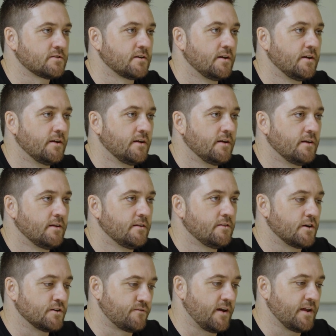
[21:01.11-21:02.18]
Yeah.
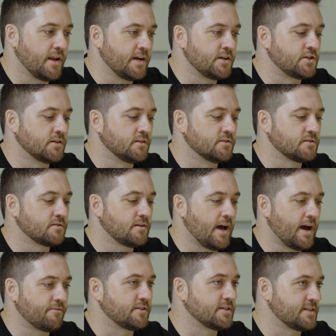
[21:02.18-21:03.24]
Those foundations
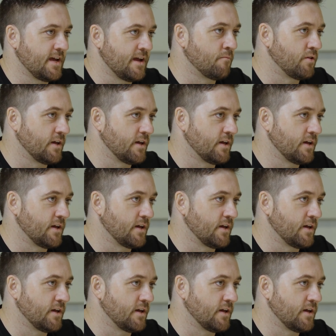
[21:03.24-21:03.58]
have to stay in